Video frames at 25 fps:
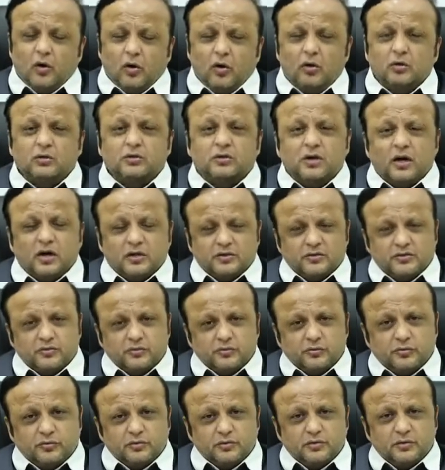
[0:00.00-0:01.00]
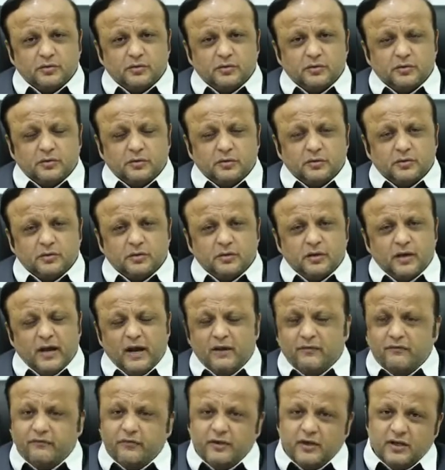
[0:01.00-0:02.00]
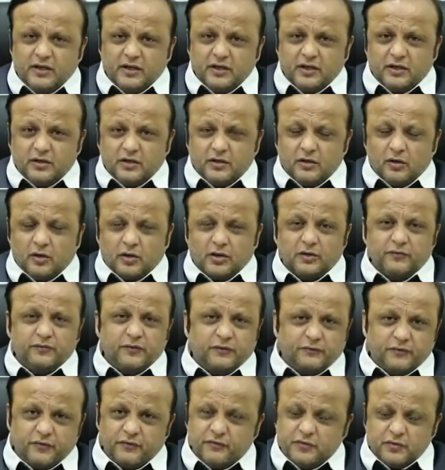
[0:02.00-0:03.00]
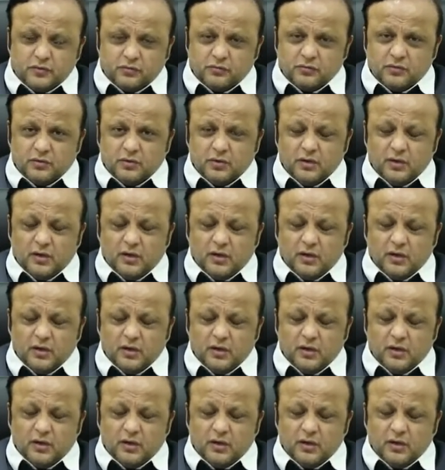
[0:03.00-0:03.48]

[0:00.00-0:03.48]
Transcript: on Carter Road every year on the 5th of June.